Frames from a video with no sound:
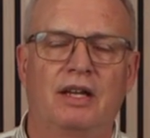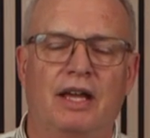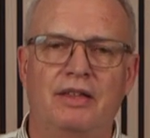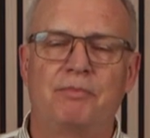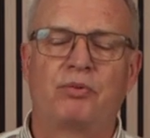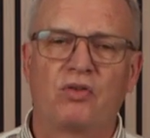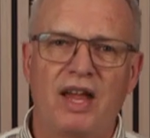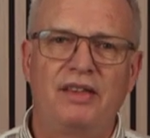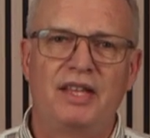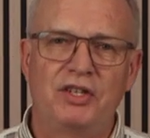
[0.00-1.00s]
and then
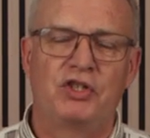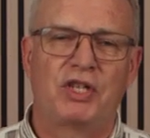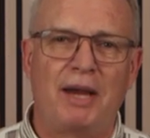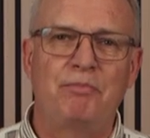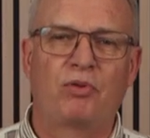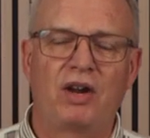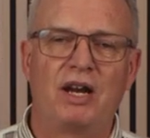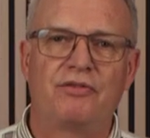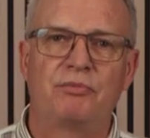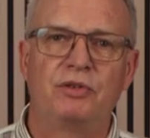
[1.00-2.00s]
pray this same prayer
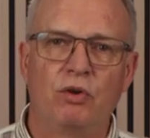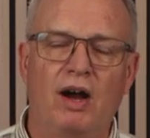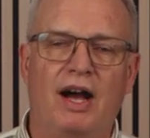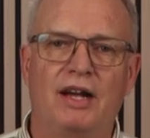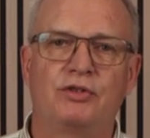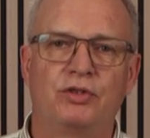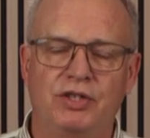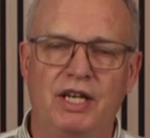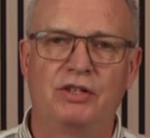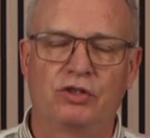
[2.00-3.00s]
from your heart to
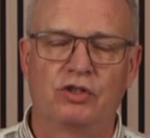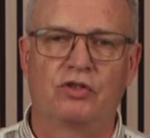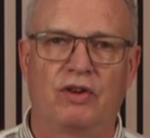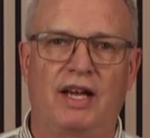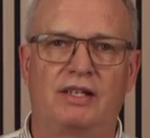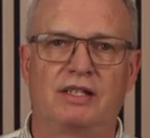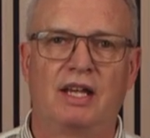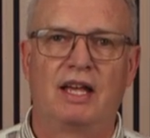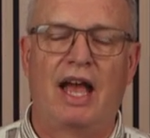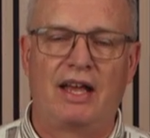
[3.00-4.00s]
Jesus Christ
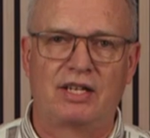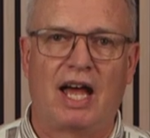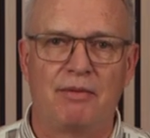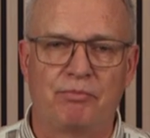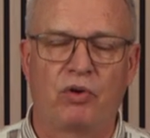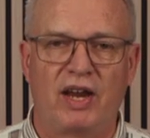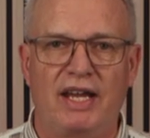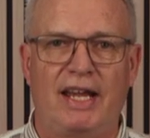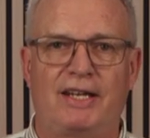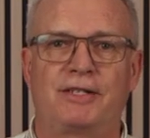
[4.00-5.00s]
as I am
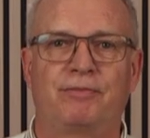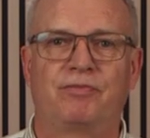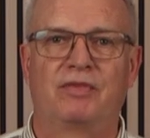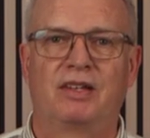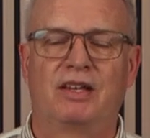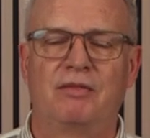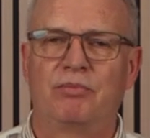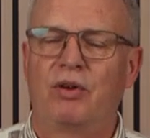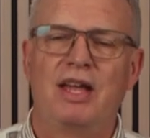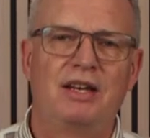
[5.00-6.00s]
praying it.
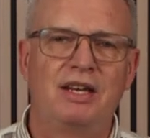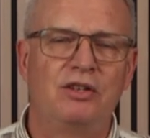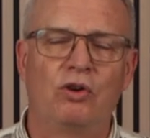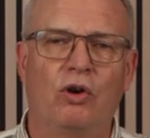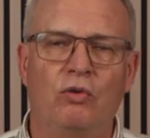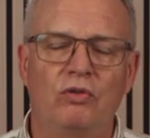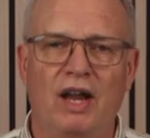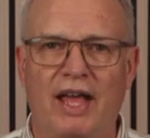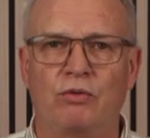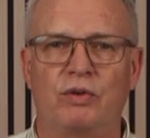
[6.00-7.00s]
Pray it in your own
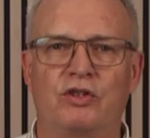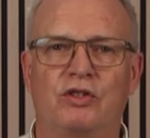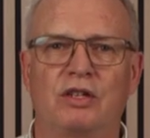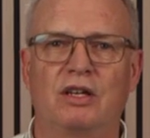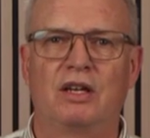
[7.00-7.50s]
language.